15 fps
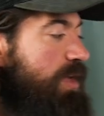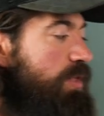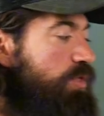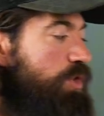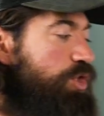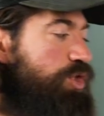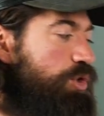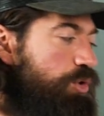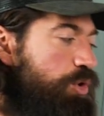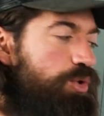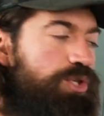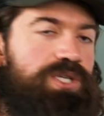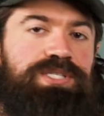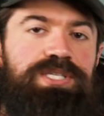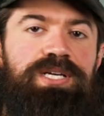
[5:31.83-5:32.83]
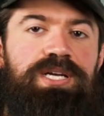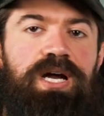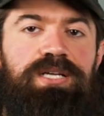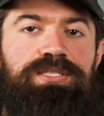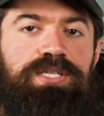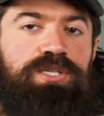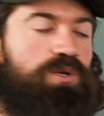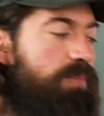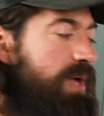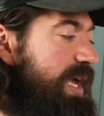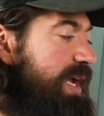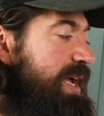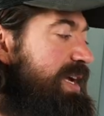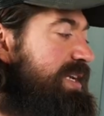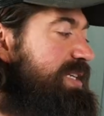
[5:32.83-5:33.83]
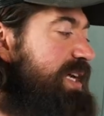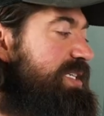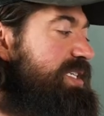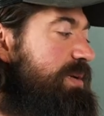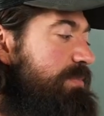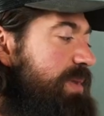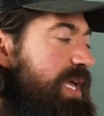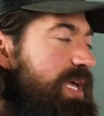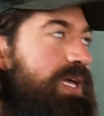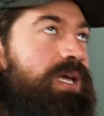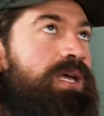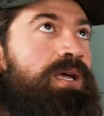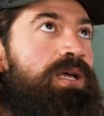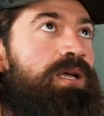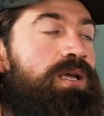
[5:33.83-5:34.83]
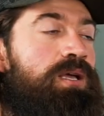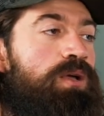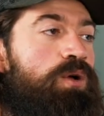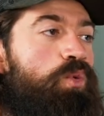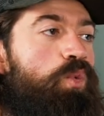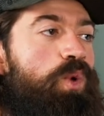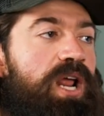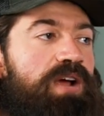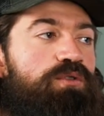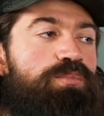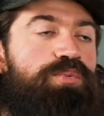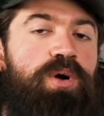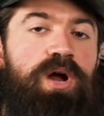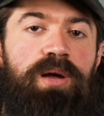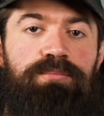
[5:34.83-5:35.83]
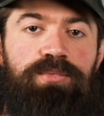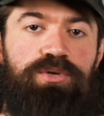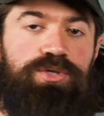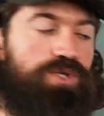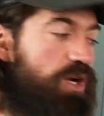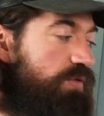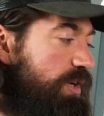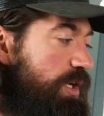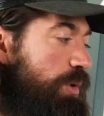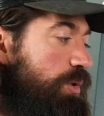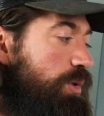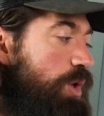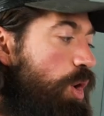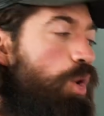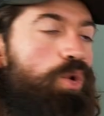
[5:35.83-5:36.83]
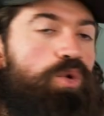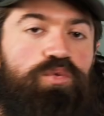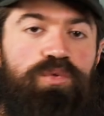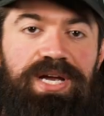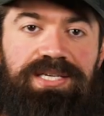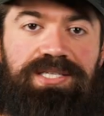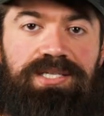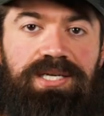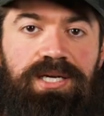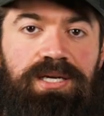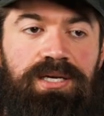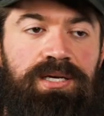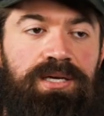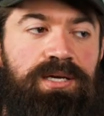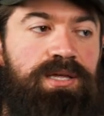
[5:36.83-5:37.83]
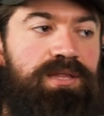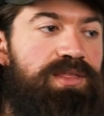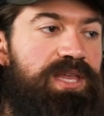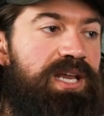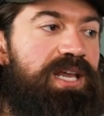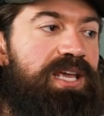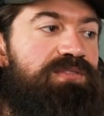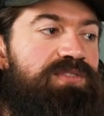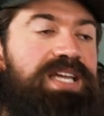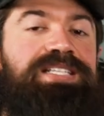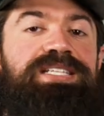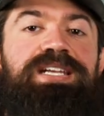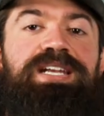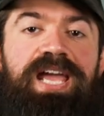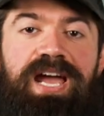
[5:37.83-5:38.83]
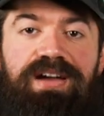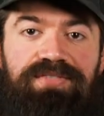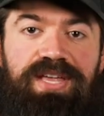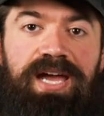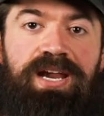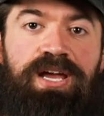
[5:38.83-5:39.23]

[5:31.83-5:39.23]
the solutions and content you make. Does it make whatever problem you're solving lower risk than if they didn't have that?